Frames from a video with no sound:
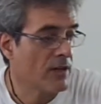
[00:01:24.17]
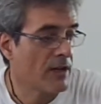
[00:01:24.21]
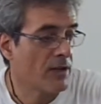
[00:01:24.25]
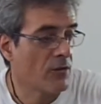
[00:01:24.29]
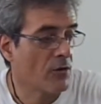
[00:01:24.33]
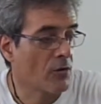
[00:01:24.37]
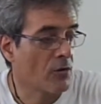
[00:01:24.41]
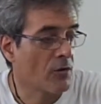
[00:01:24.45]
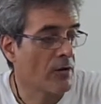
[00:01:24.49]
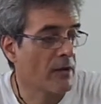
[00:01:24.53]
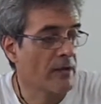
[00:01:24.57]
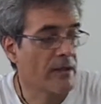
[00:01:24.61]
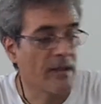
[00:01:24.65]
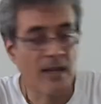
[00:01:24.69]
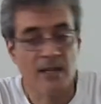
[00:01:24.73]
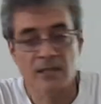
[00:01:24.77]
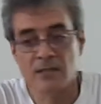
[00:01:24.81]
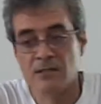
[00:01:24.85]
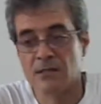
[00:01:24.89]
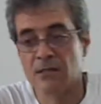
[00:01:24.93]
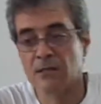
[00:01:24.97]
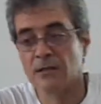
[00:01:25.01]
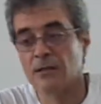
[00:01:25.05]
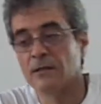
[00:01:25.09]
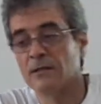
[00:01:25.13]
get
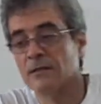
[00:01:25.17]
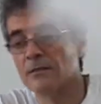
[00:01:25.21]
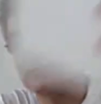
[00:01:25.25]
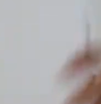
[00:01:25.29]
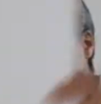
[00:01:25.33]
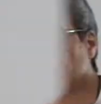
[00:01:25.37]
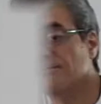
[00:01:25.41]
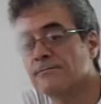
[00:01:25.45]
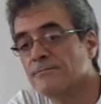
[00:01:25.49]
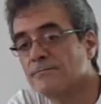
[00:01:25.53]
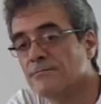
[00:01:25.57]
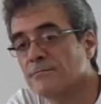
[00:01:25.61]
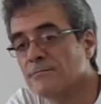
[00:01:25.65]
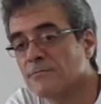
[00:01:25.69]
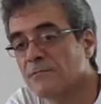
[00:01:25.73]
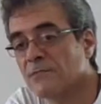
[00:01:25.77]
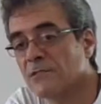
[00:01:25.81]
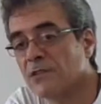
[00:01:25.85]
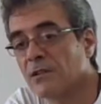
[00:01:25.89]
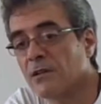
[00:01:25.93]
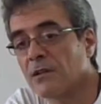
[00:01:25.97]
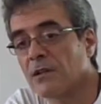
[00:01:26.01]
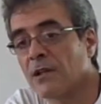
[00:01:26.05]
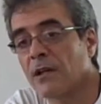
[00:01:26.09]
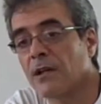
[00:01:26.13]
organized here
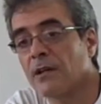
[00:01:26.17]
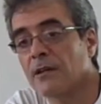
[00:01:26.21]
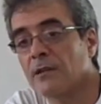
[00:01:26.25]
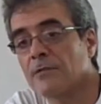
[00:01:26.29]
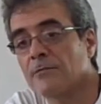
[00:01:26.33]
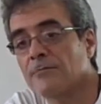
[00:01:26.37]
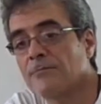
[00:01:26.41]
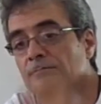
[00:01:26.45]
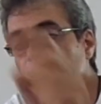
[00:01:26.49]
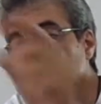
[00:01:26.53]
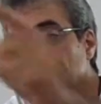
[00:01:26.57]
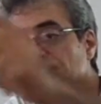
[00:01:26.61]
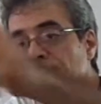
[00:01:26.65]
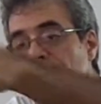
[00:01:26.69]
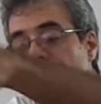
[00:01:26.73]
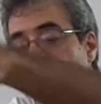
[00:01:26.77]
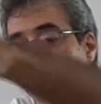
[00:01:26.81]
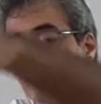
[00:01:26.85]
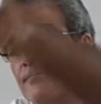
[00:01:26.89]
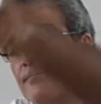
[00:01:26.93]
okay